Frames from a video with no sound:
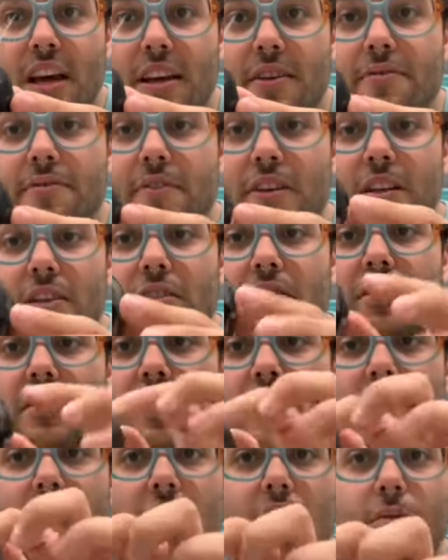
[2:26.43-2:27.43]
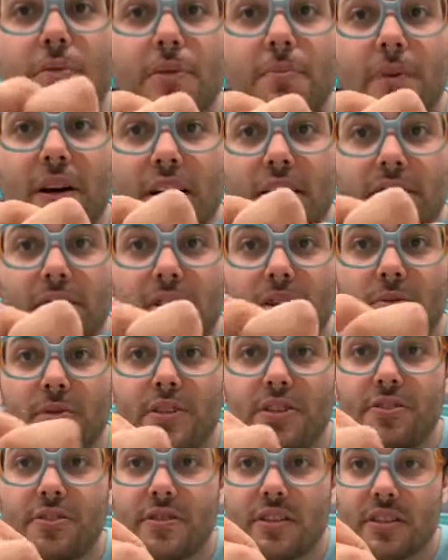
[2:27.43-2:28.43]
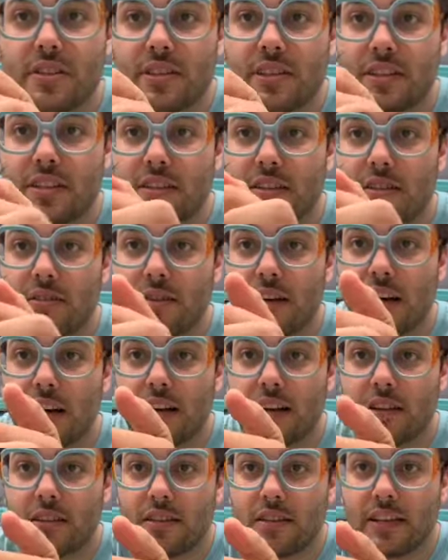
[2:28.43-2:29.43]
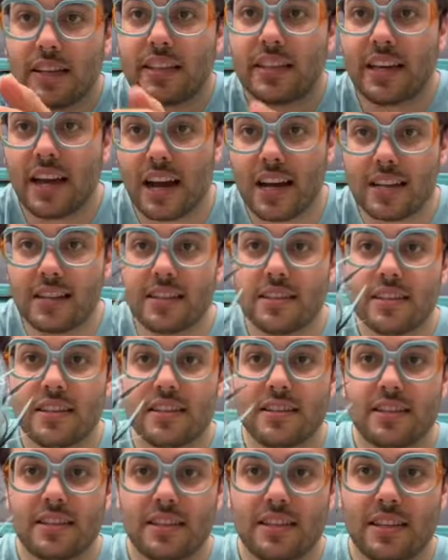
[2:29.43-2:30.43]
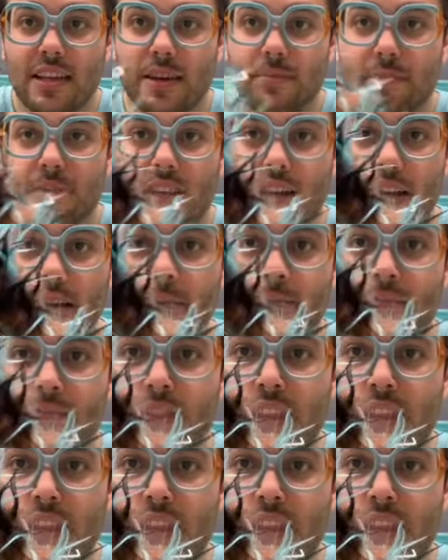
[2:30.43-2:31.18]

I filled with putty fill, which you could see in the eyes is the same thing.